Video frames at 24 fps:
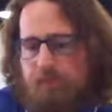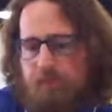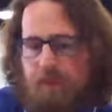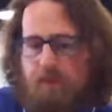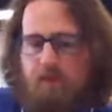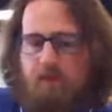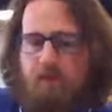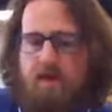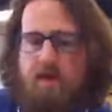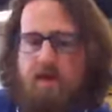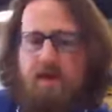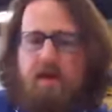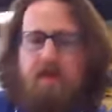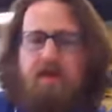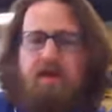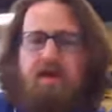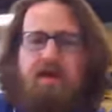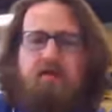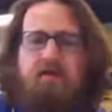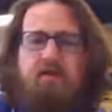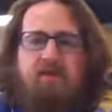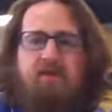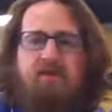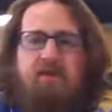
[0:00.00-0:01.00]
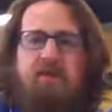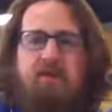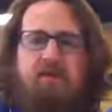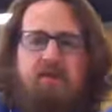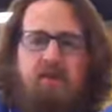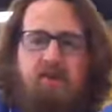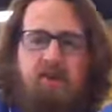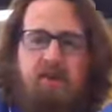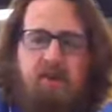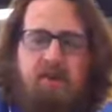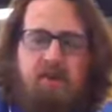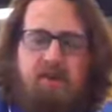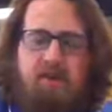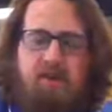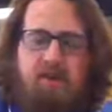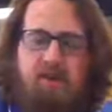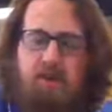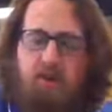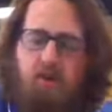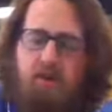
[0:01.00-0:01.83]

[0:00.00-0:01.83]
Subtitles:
Then we have the